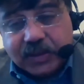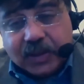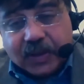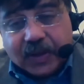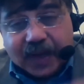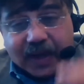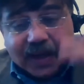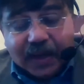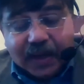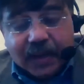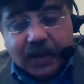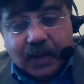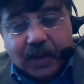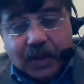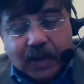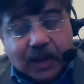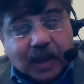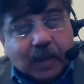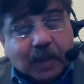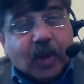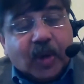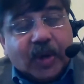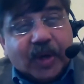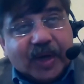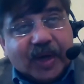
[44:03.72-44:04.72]
Okay.
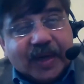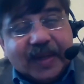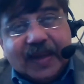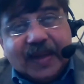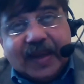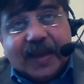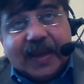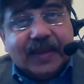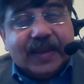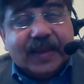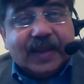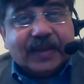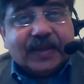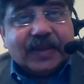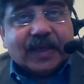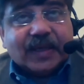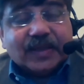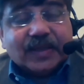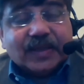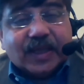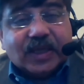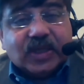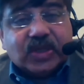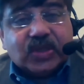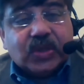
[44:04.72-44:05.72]
Commodity A, they
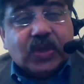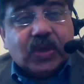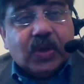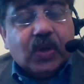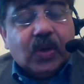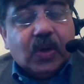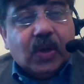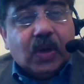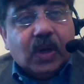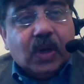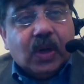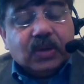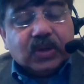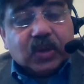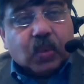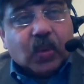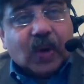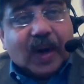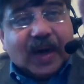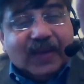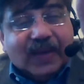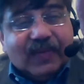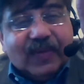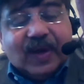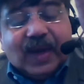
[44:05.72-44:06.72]
charge this. So
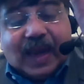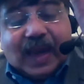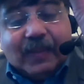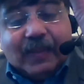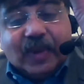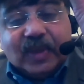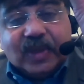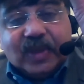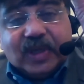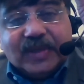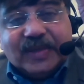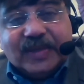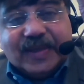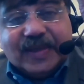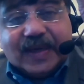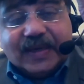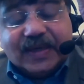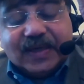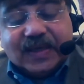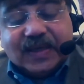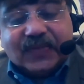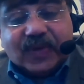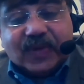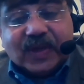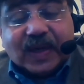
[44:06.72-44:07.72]
whatever Amazon
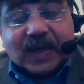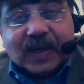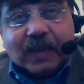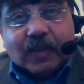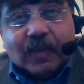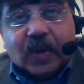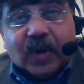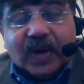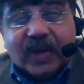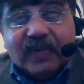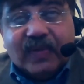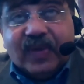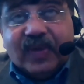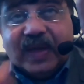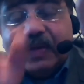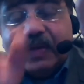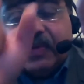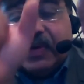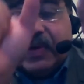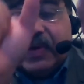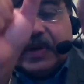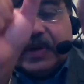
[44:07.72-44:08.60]
charges for that commodity, we give